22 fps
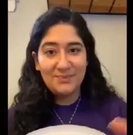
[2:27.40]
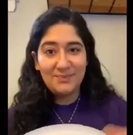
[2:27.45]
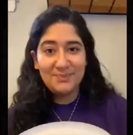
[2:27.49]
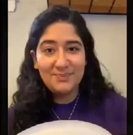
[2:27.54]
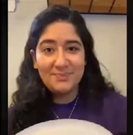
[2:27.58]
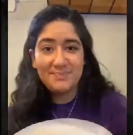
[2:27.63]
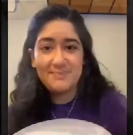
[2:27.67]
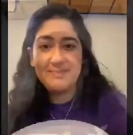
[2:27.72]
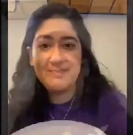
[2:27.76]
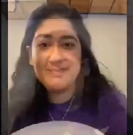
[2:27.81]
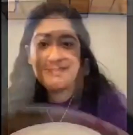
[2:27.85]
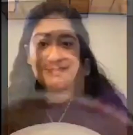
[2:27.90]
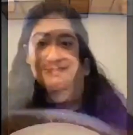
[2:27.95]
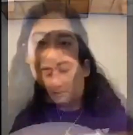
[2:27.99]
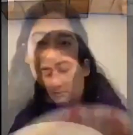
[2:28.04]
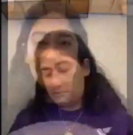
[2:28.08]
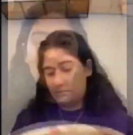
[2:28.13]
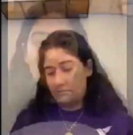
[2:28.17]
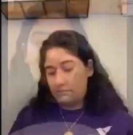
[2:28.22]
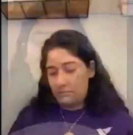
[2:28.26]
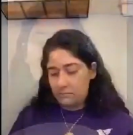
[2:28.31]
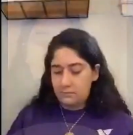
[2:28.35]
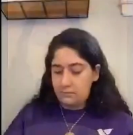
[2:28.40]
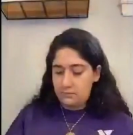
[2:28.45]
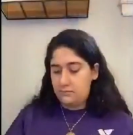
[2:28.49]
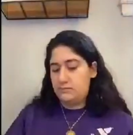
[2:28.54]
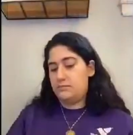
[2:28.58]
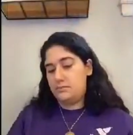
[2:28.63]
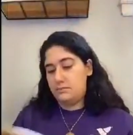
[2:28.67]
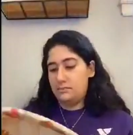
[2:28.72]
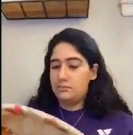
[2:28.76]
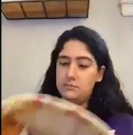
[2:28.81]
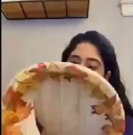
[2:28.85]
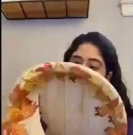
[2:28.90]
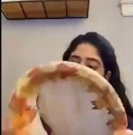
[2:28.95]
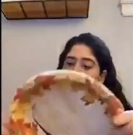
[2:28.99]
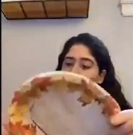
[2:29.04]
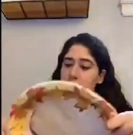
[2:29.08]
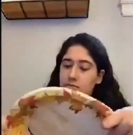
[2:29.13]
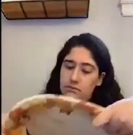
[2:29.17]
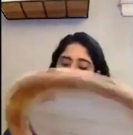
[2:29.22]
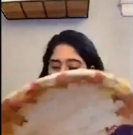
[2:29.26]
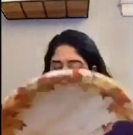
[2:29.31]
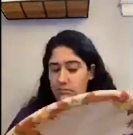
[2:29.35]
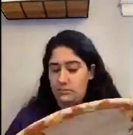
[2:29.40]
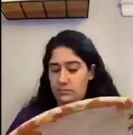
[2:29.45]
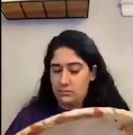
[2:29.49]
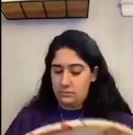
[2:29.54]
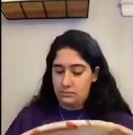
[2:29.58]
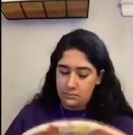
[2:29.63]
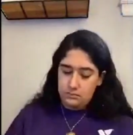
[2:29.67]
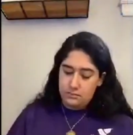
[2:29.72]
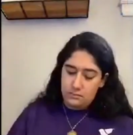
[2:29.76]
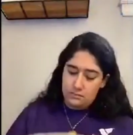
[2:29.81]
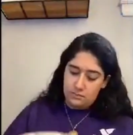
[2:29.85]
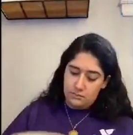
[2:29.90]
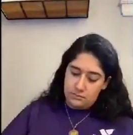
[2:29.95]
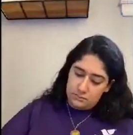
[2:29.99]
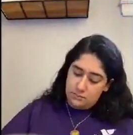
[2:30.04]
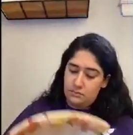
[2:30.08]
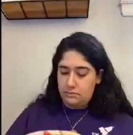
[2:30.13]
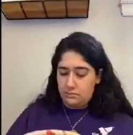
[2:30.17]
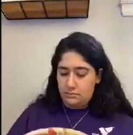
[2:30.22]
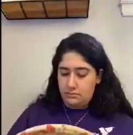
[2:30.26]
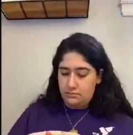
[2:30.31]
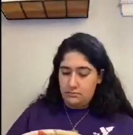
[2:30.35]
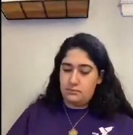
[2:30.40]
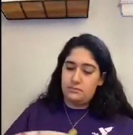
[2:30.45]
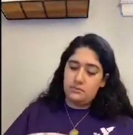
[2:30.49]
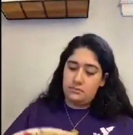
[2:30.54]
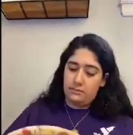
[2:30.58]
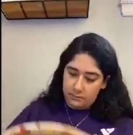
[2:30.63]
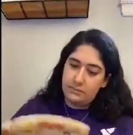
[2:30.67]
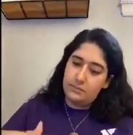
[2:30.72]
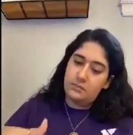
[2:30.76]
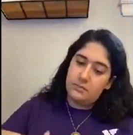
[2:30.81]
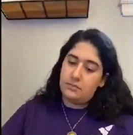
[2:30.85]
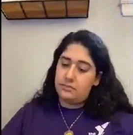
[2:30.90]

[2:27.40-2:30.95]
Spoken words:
(silence)